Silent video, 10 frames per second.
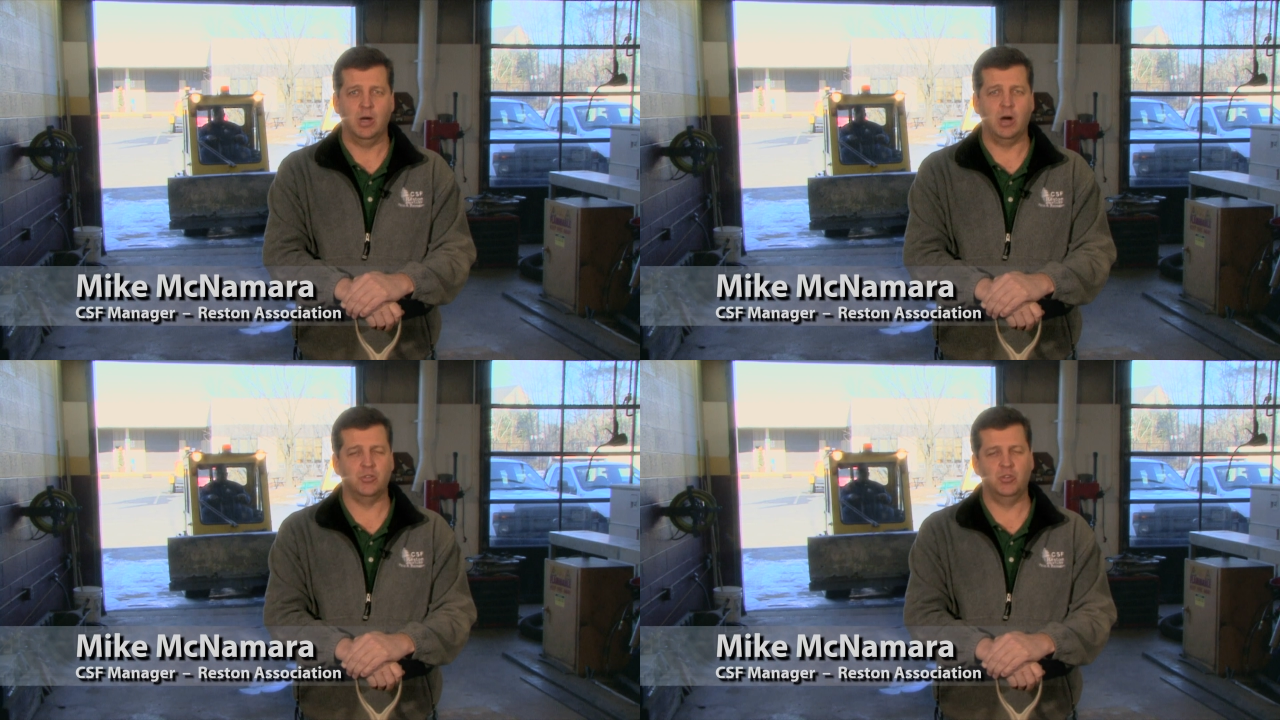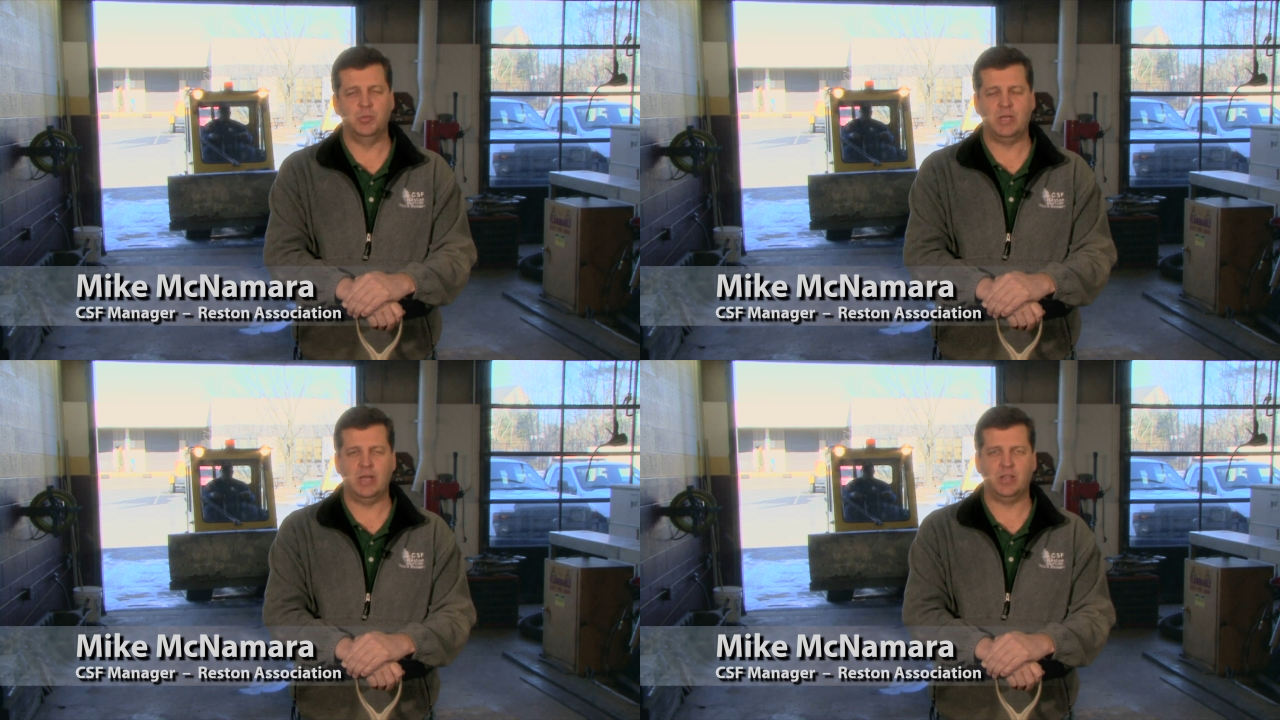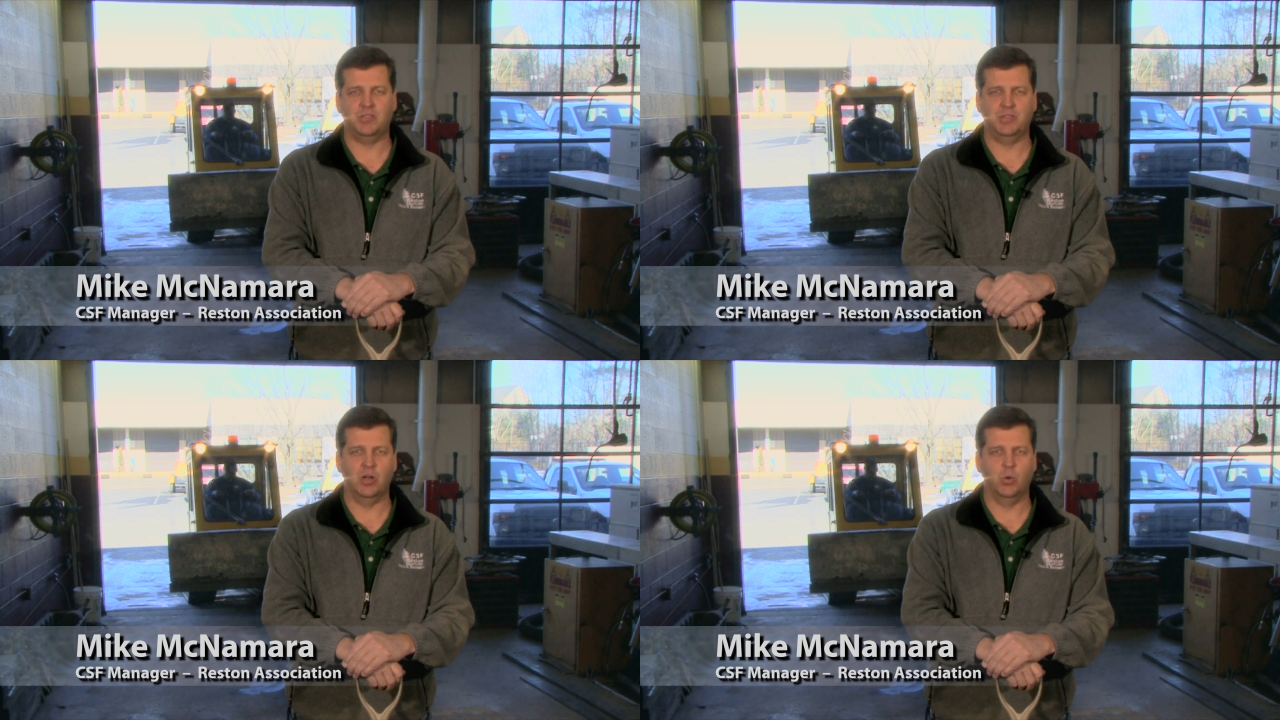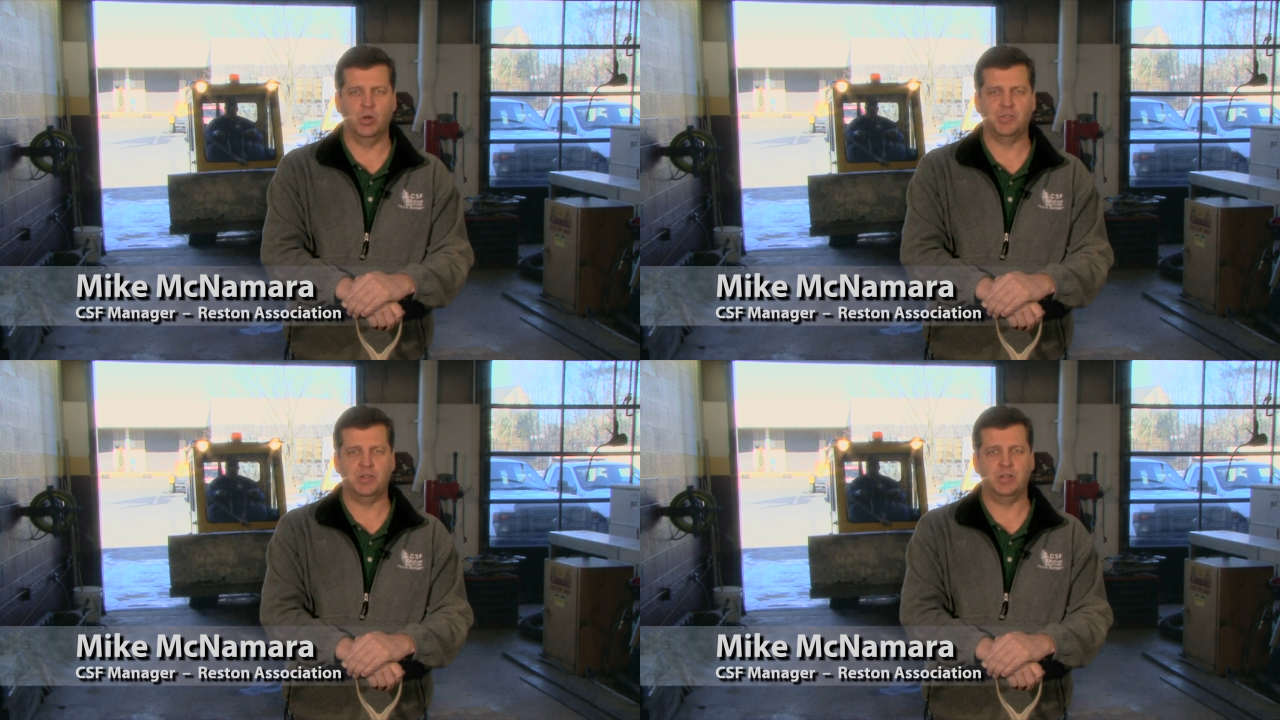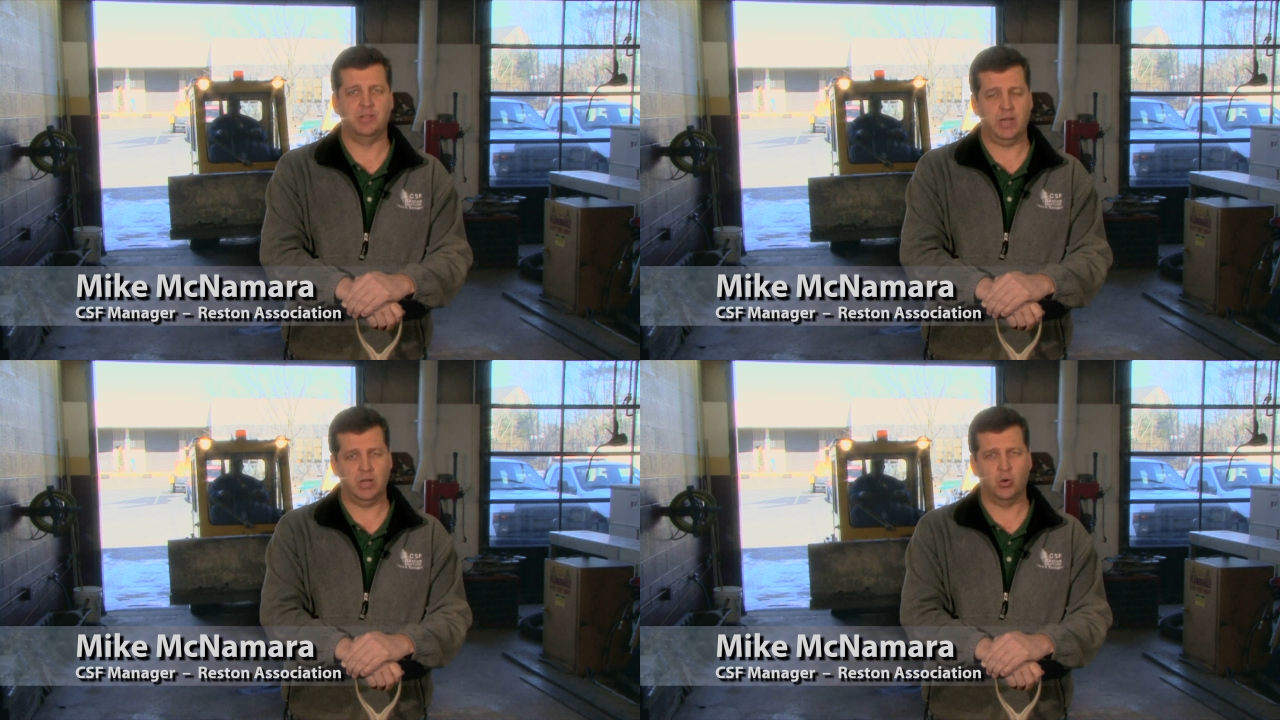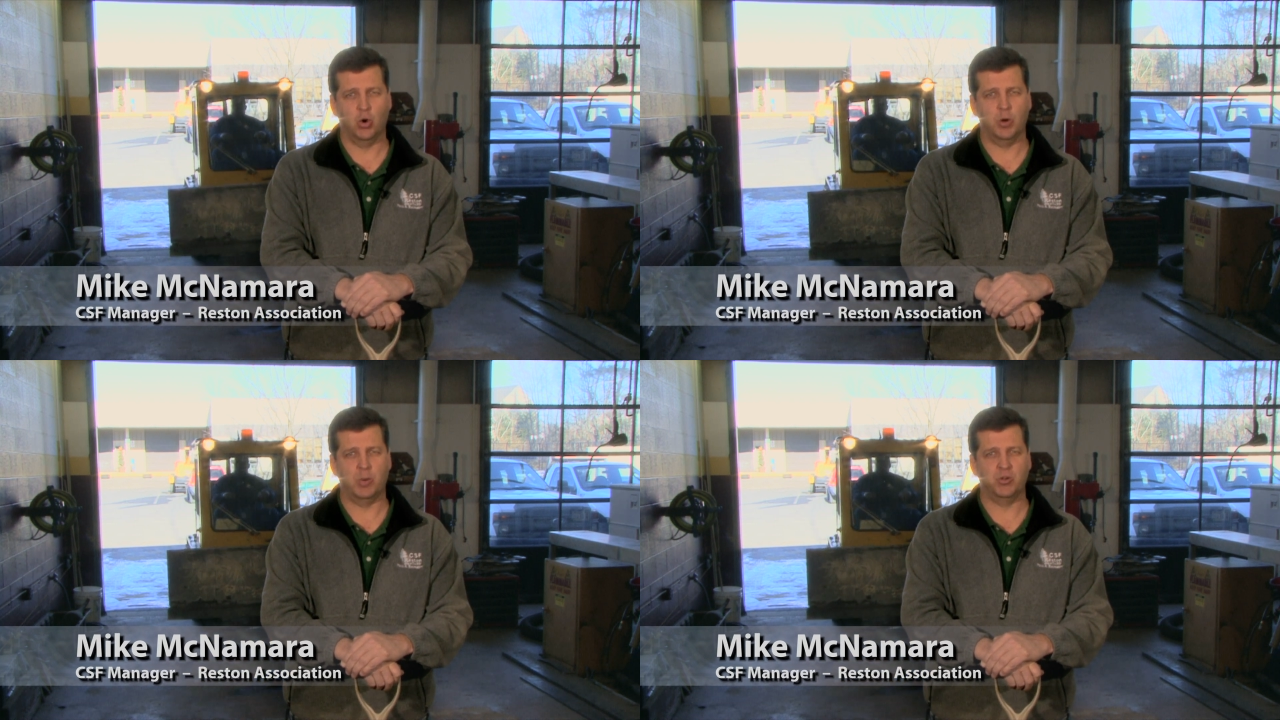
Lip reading: Our two mechanics, Dale Wilson and Danny Corm,